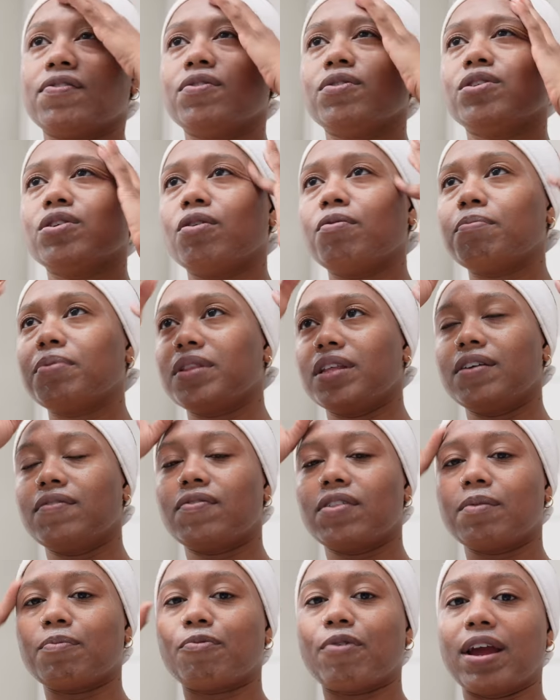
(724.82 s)
if you don't
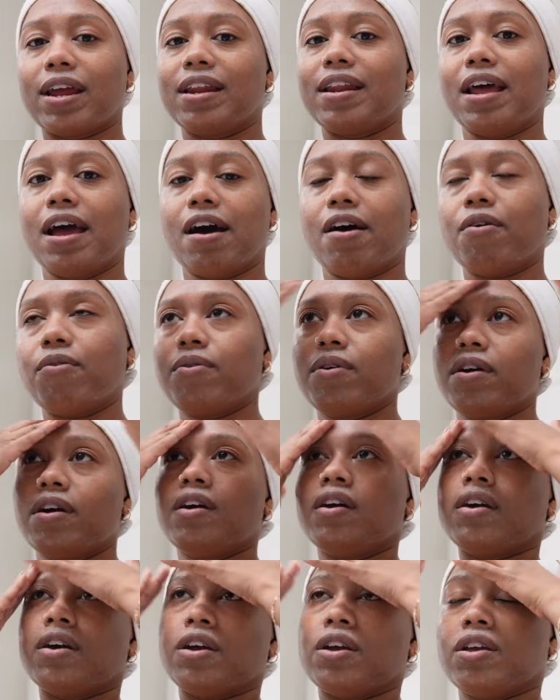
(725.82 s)
believe them right now,
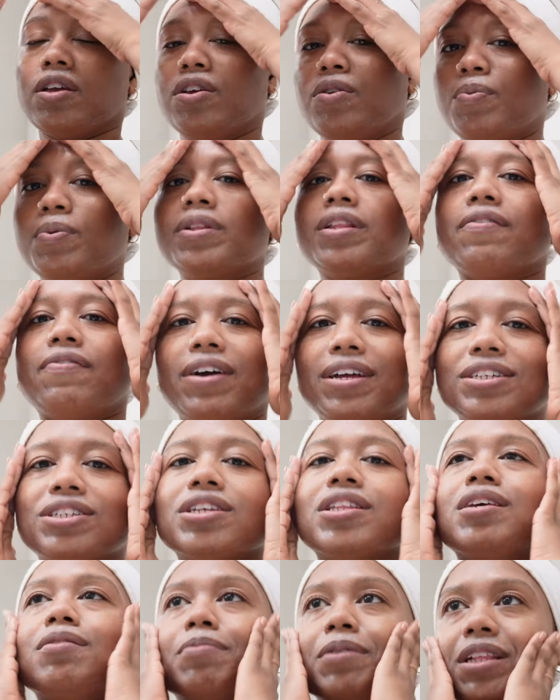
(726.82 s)
you will
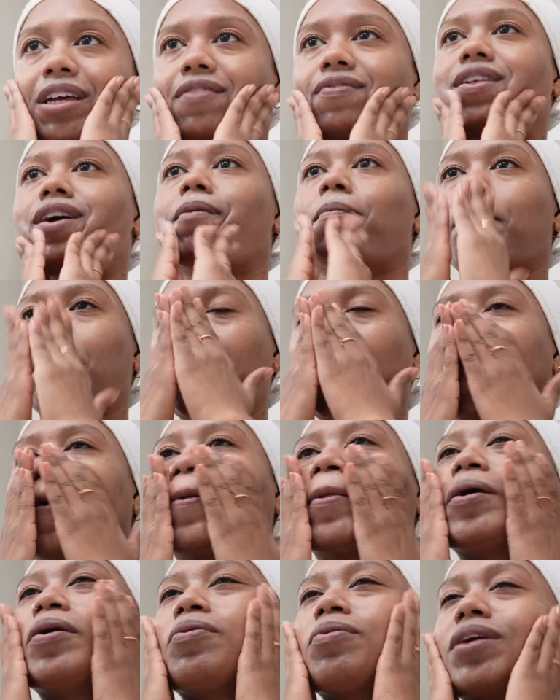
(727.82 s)
eventually believe them.
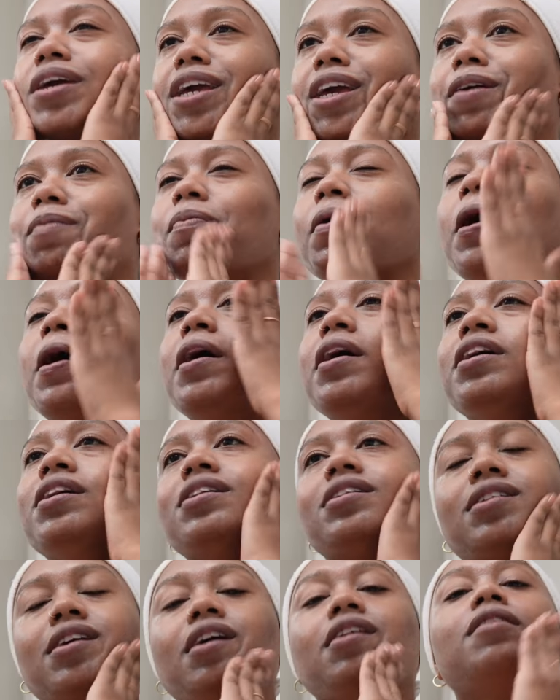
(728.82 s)
You keep
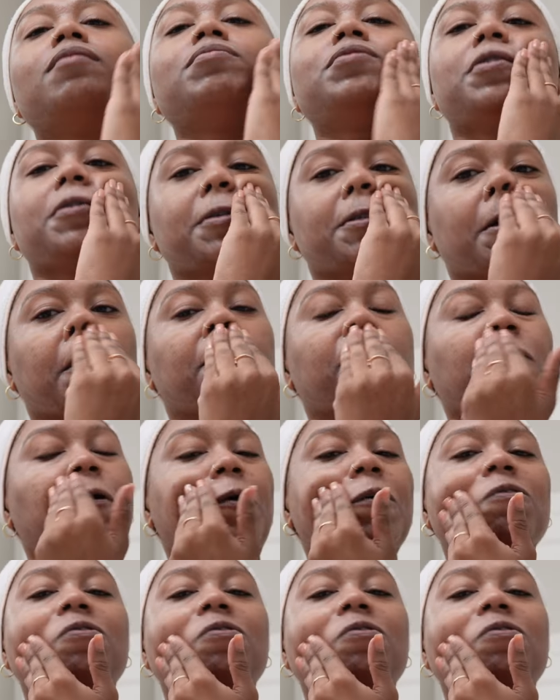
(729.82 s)
saying them to yourself